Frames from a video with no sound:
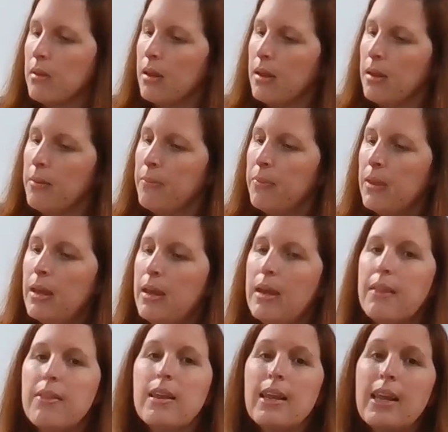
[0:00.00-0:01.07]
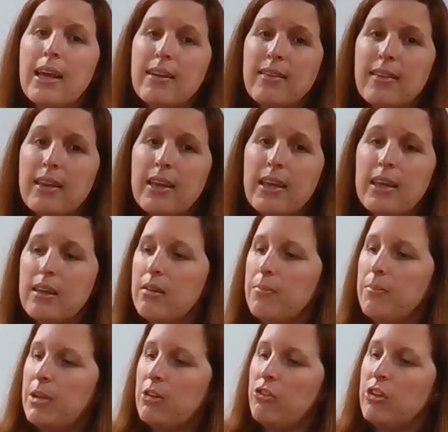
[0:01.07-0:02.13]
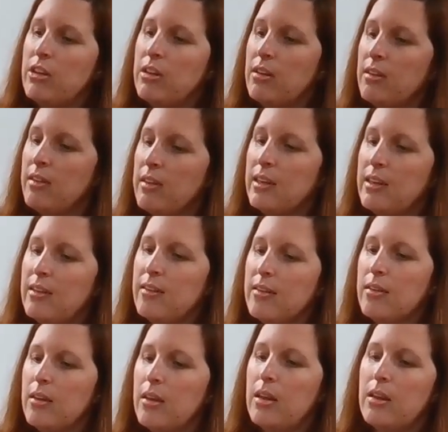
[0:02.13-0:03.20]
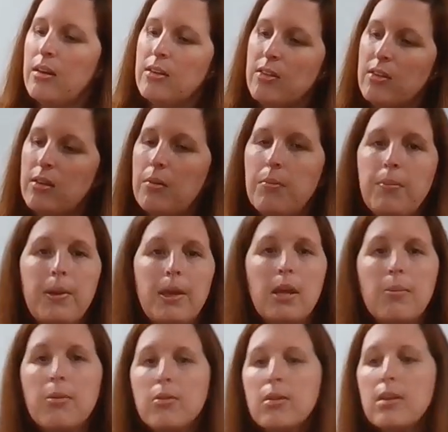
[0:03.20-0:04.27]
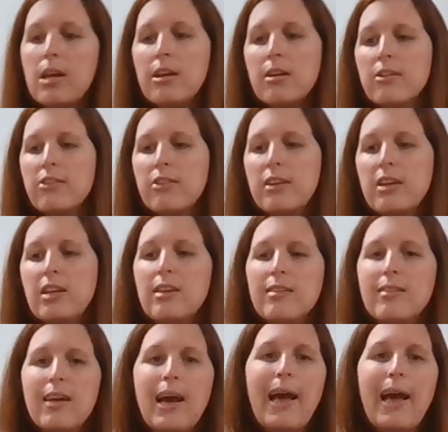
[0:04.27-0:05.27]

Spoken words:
Okay. The next thing it mentions is, and it's in big bold letters, is